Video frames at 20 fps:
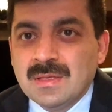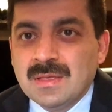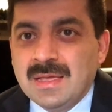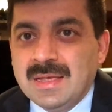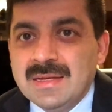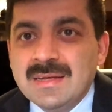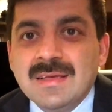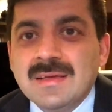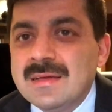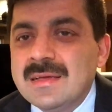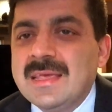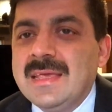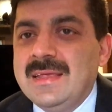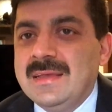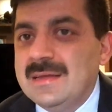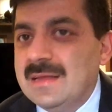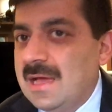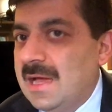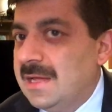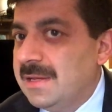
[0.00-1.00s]
And
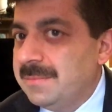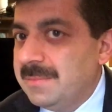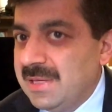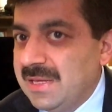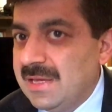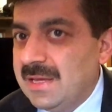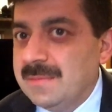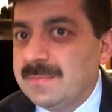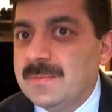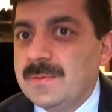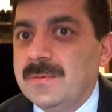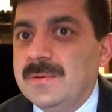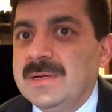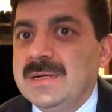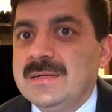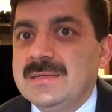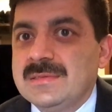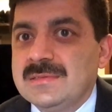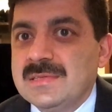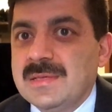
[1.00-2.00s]
again, I may have
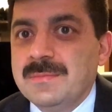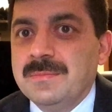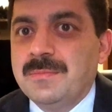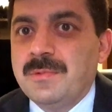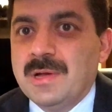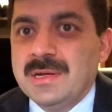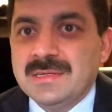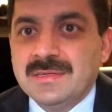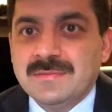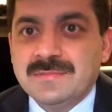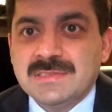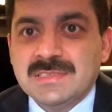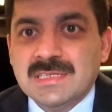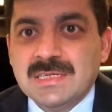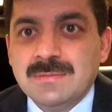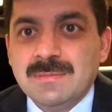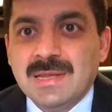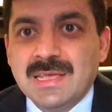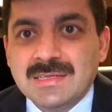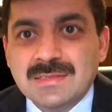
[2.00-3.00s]
coded some point of
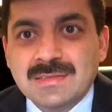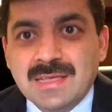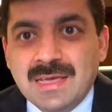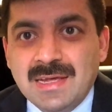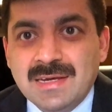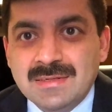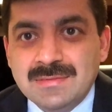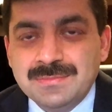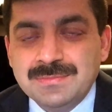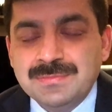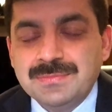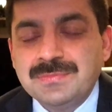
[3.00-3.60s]
time like that.